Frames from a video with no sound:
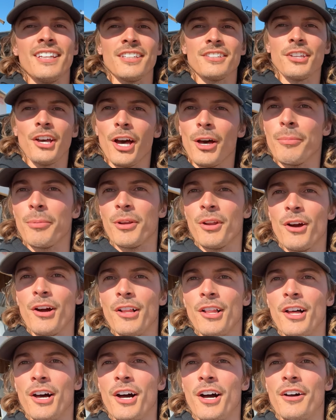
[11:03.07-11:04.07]
to top it all
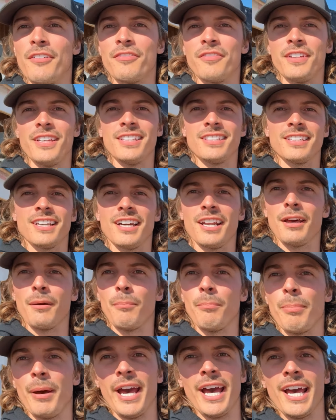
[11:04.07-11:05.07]
off, it's got a
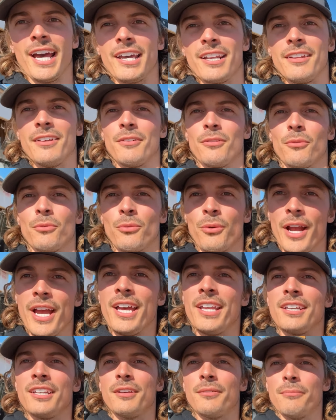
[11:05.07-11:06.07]
bad
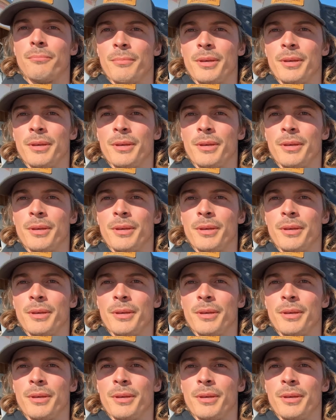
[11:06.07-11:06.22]
random